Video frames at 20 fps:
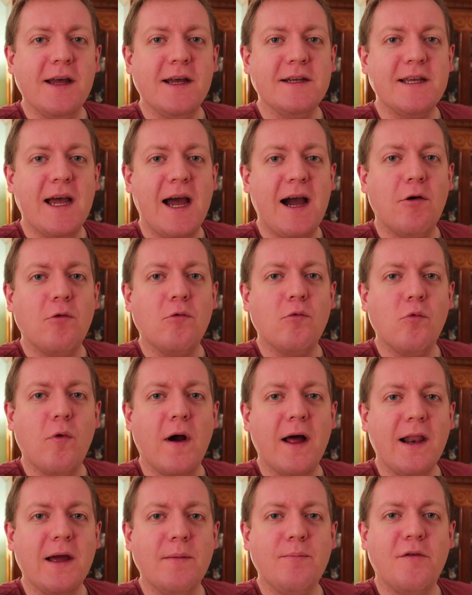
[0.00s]
is how
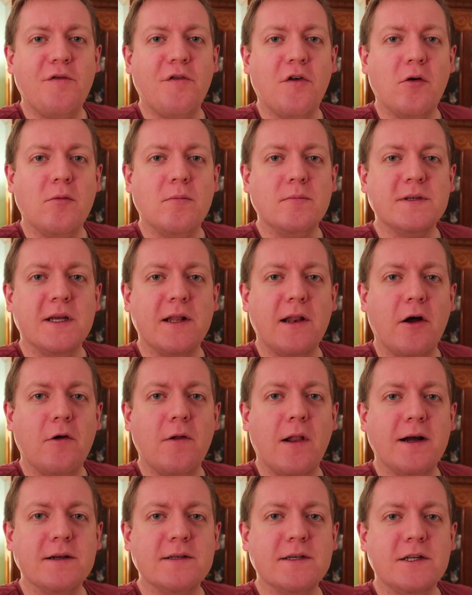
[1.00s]
well it performs in low
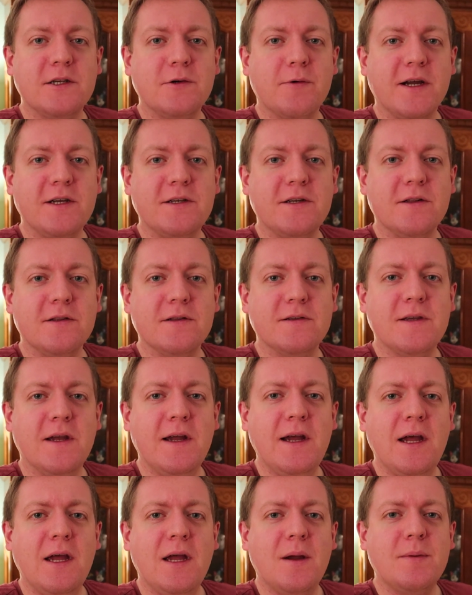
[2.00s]
light situations,
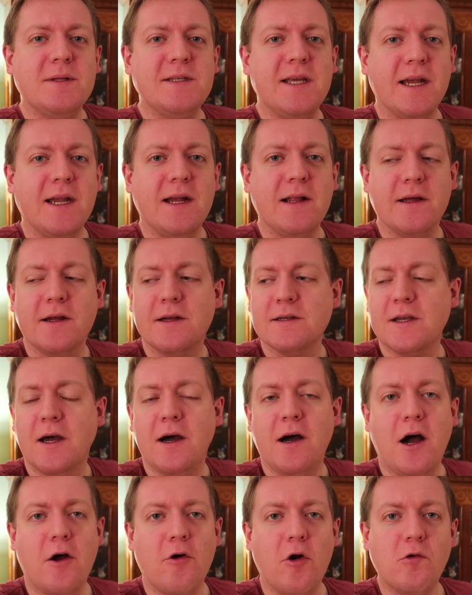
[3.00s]
particularly because
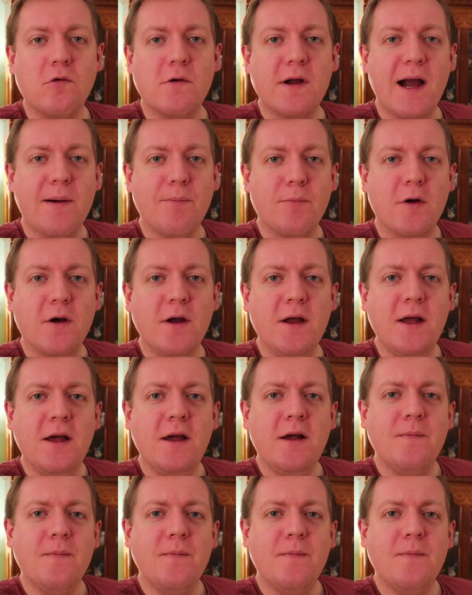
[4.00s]
our old camera,